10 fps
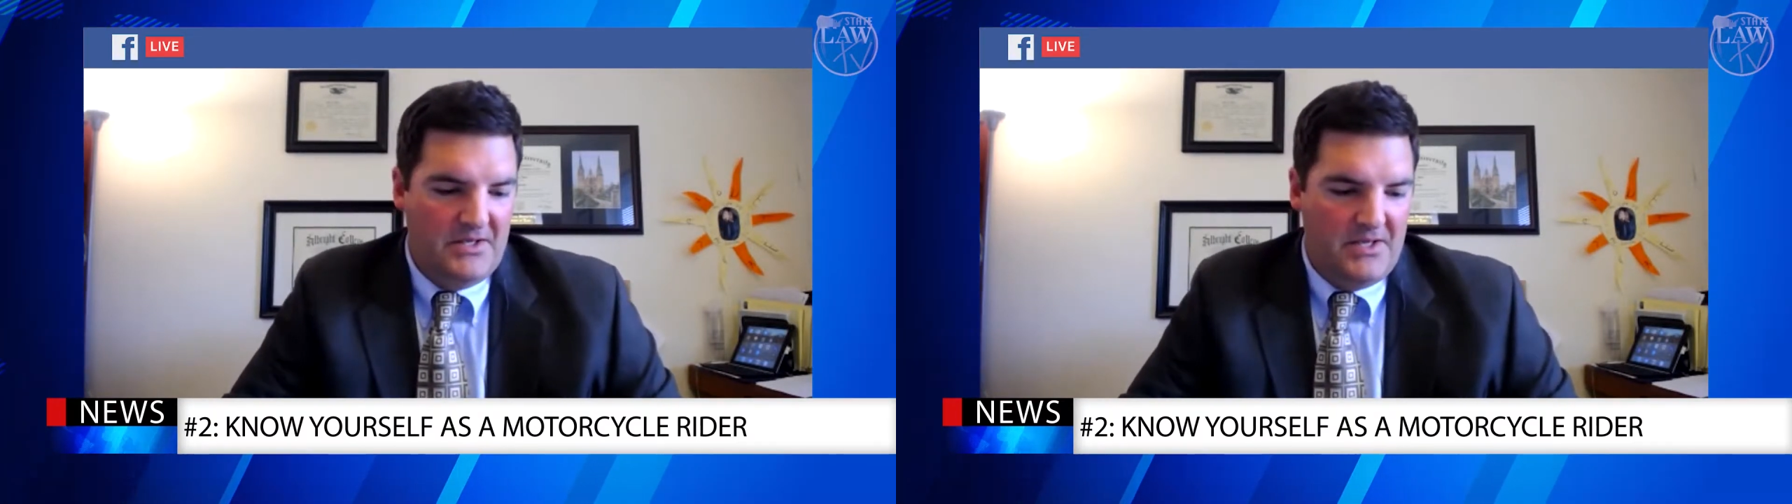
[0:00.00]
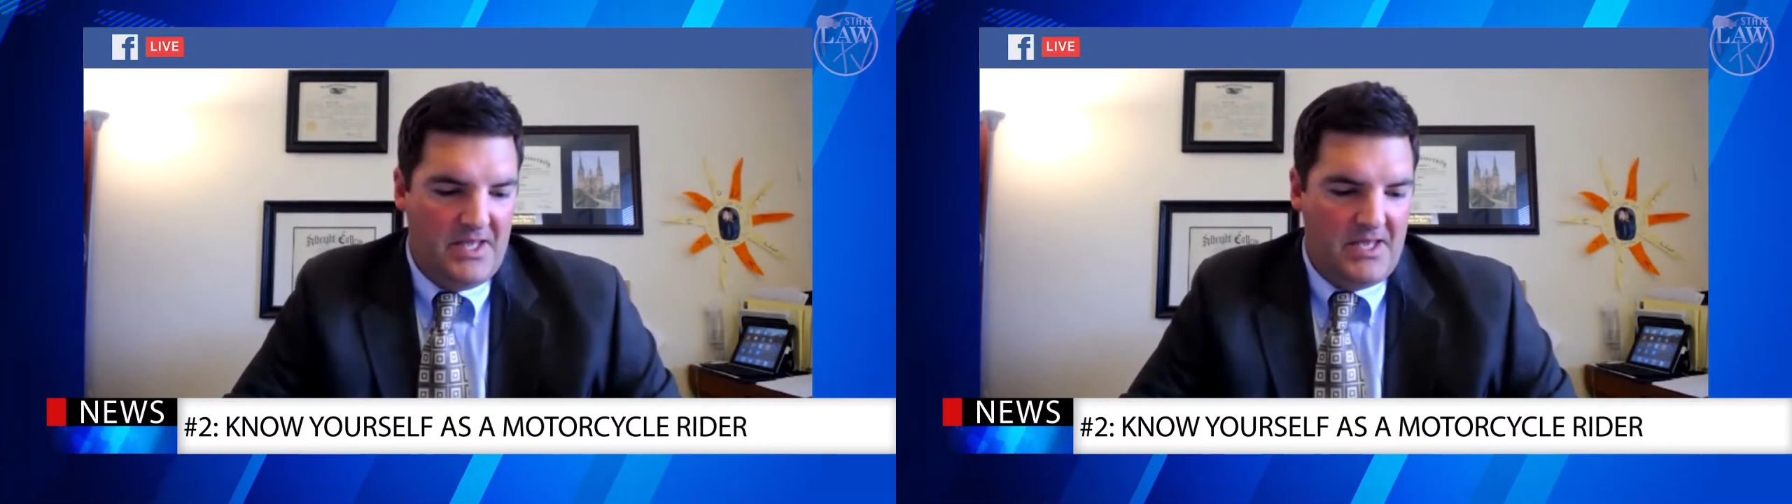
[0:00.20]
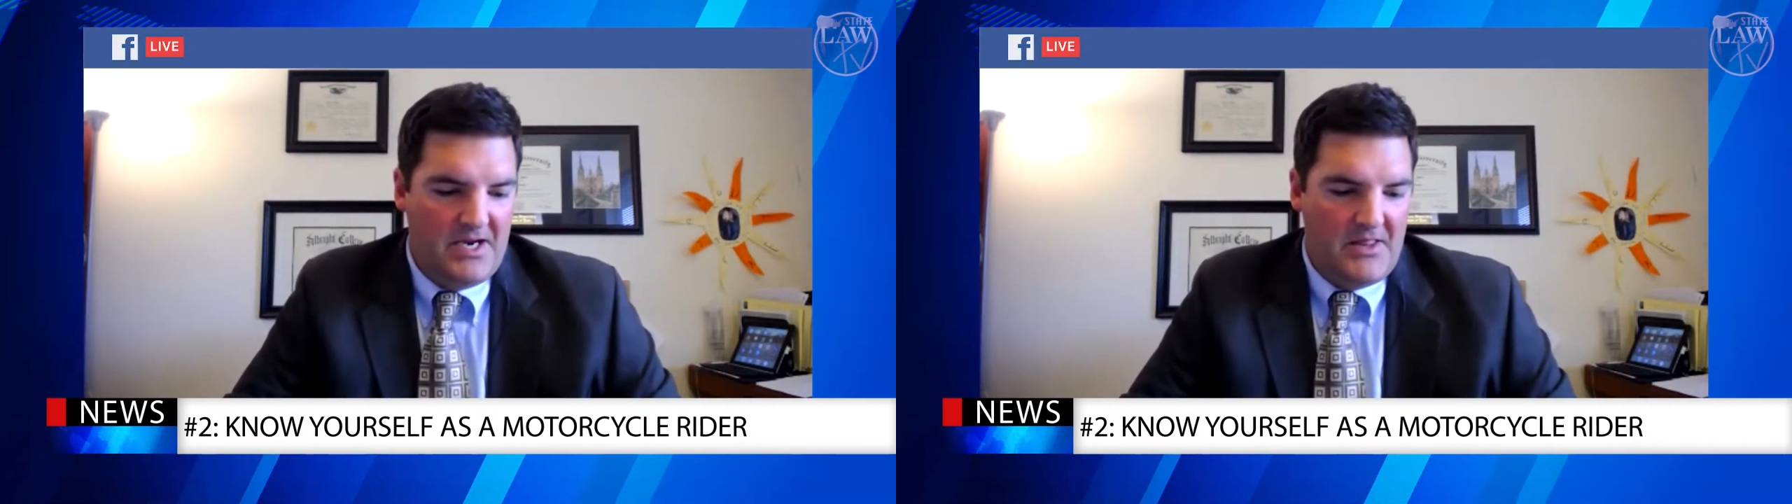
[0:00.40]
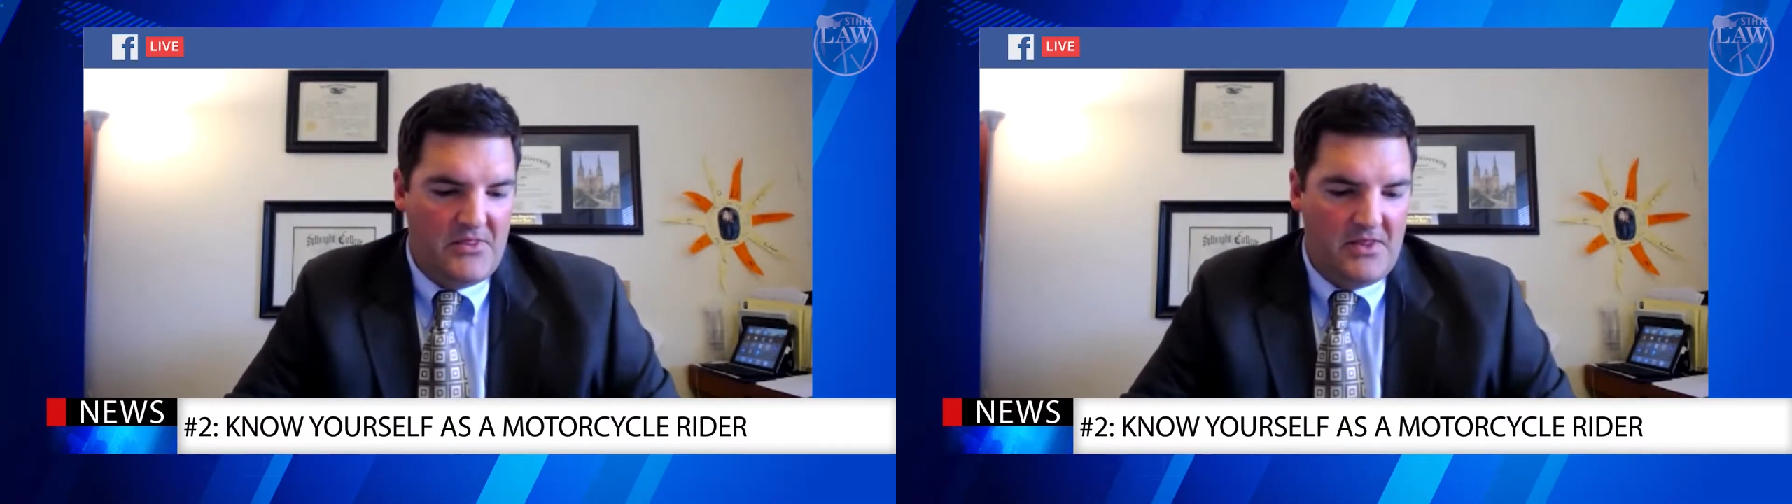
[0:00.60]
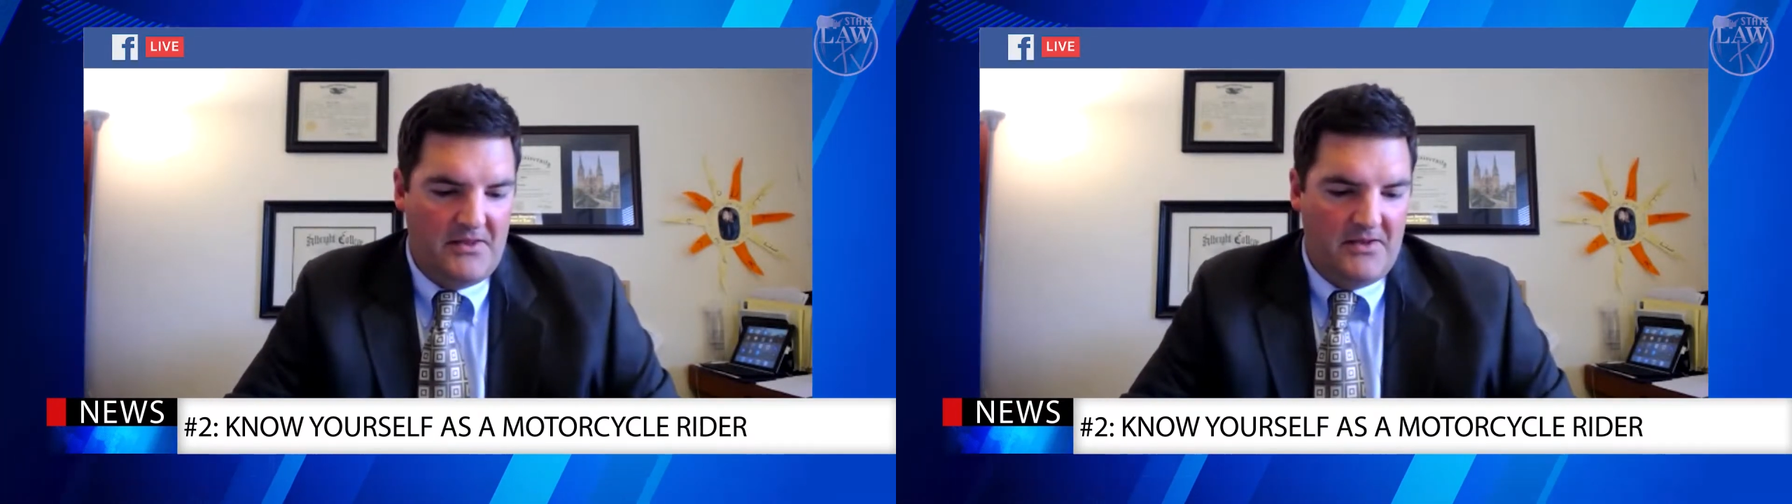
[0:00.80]
And I
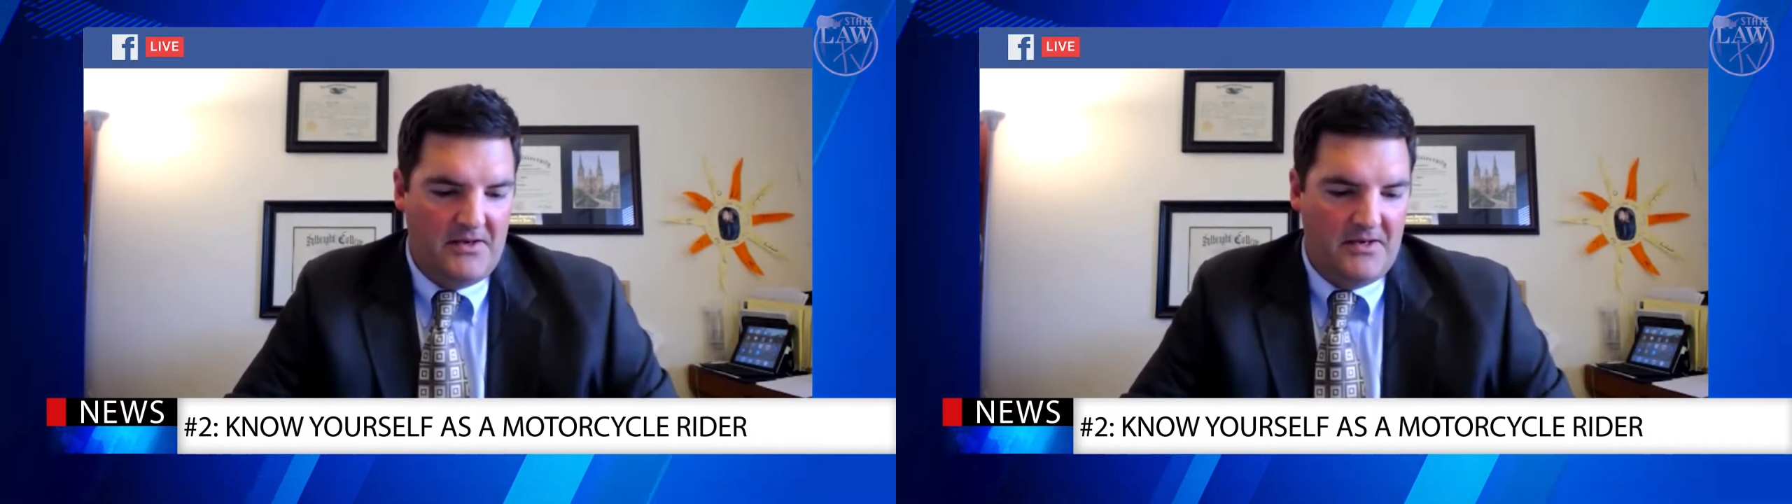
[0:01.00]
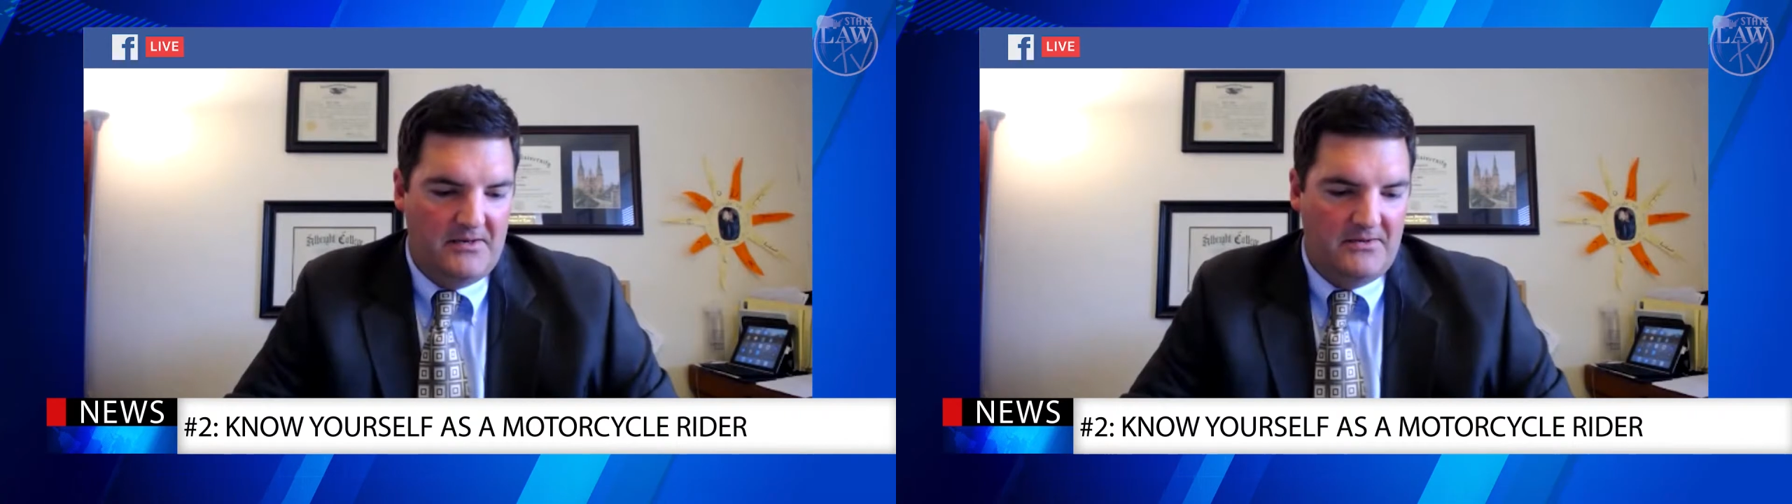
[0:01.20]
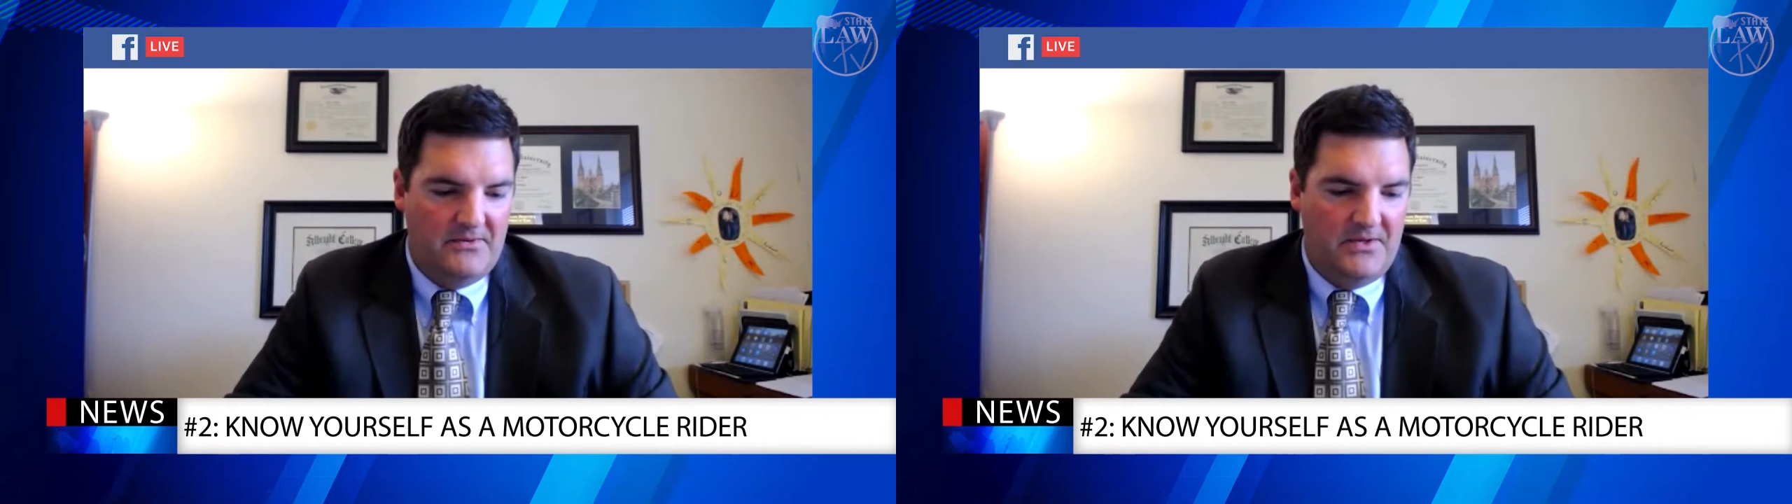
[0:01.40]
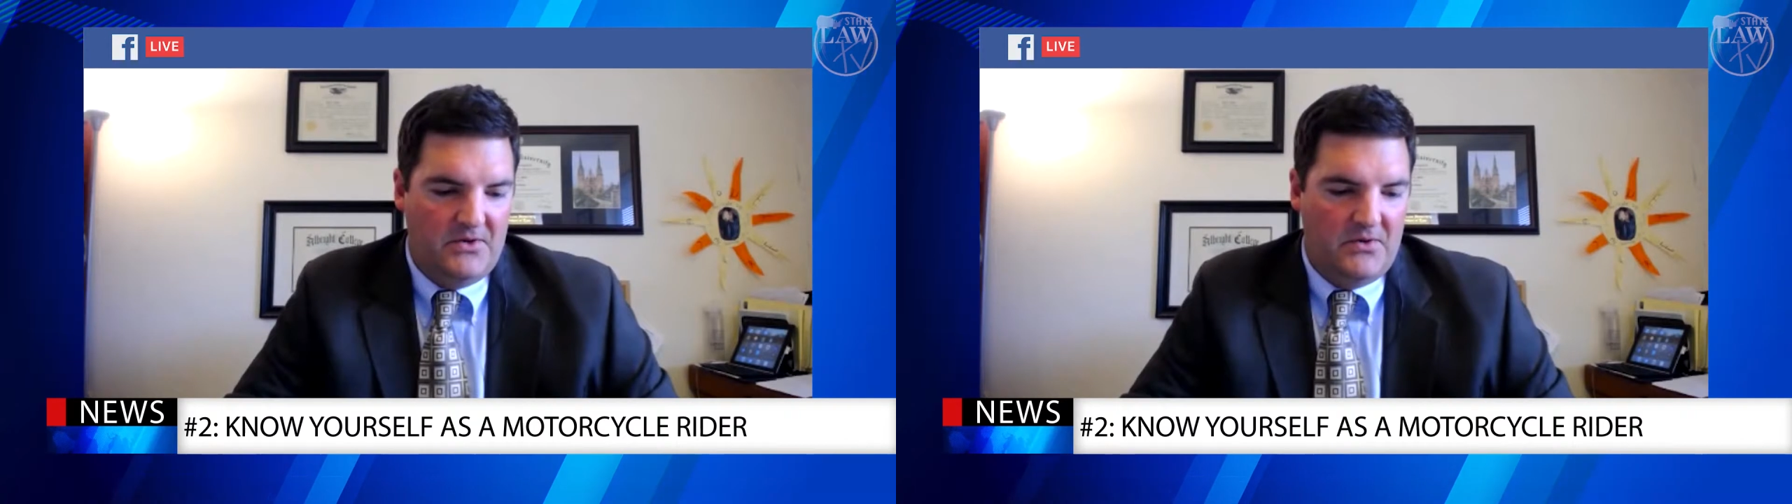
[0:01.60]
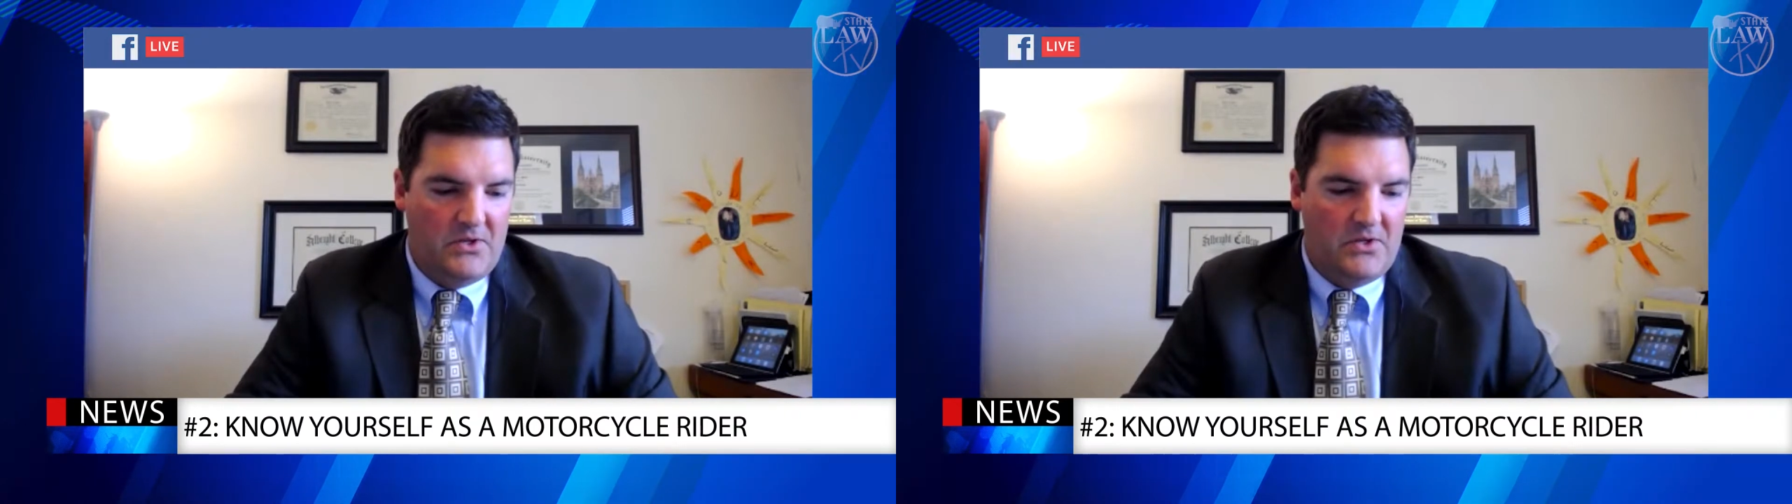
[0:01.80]
think, you
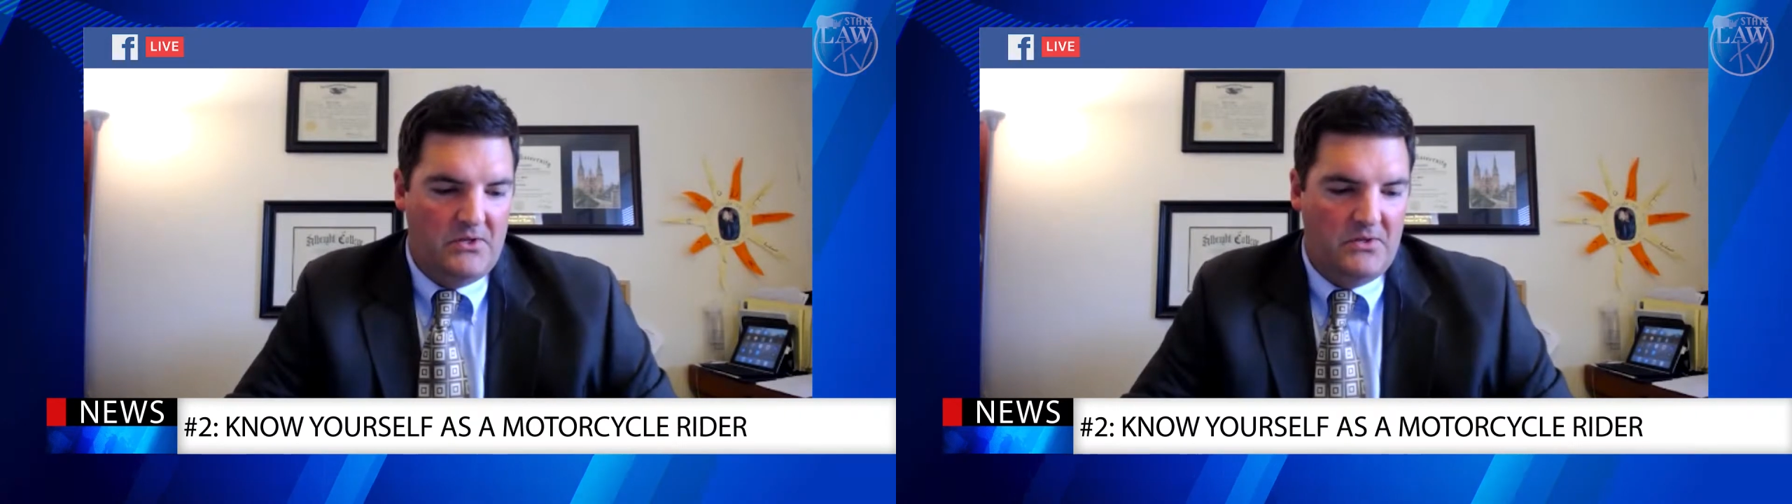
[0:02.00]
know,